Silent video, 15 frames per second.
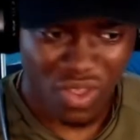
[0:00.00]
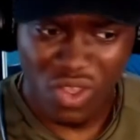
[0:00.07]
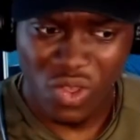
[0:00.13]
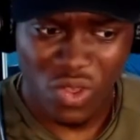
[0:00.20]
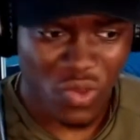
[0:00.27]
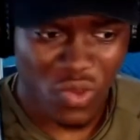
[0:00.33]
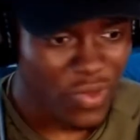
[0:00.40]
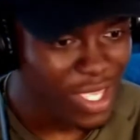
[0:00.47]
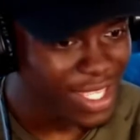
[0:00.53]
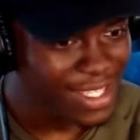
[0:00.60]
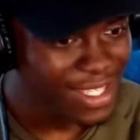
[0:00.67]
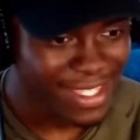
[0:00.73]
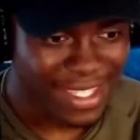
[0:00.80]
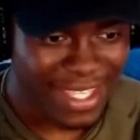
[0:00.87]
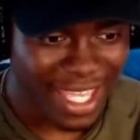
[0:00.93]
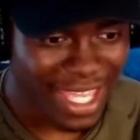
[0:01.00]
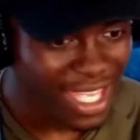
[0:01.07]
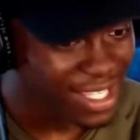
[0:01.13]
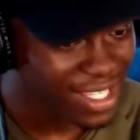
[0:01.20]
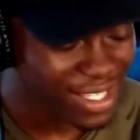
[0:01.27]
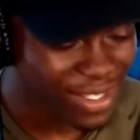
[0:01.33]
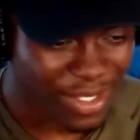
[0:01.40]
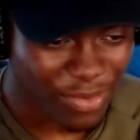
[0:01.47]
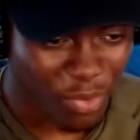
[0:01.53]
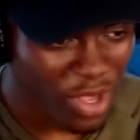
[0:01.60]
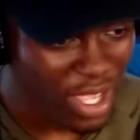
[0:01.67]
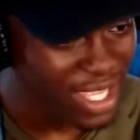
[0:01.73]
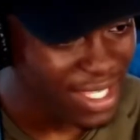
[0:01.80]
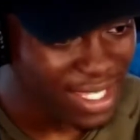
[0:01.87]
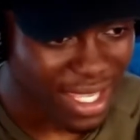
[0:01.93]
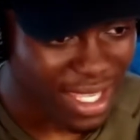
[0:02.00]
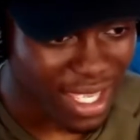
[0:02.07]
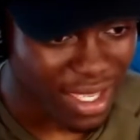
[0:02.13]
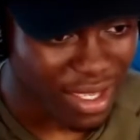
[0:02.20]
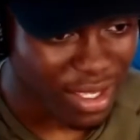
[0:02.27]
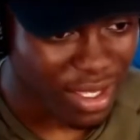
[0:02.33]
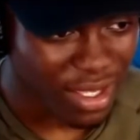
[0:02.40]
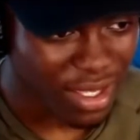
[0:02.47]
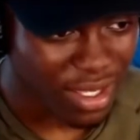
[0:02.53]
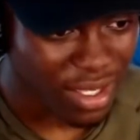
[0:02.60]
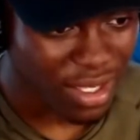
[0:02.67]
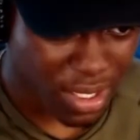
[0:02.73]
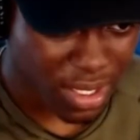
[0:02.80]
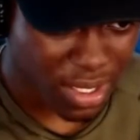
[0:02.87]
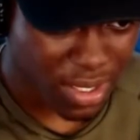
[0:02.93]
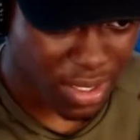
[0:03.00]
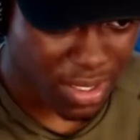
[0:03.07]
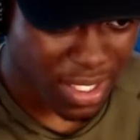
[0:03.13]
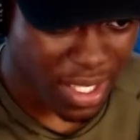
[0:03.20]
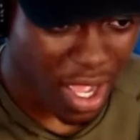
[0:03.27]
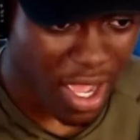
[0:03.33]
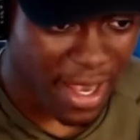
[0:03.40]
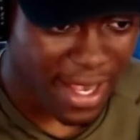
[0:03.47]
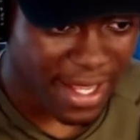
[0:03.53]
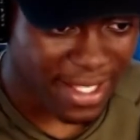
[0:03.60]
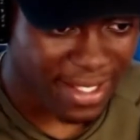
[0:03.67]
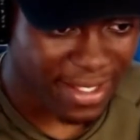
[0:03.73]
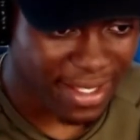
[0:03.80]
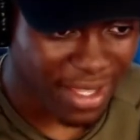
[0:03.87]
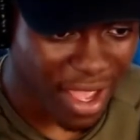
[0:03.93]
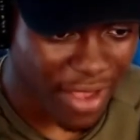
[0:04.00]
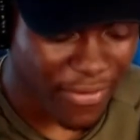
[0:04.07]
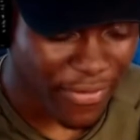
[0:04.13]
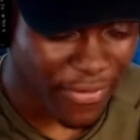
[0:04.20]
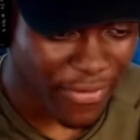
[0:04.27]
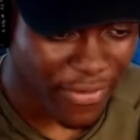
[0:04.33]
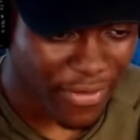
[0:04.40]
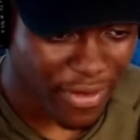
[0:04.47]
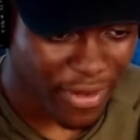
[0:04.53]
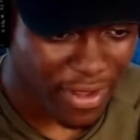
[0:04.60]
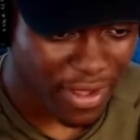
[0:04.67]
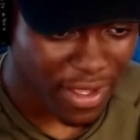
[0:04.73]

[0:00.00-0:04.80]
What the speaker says: Who is this? What is it? Oh, that's tough.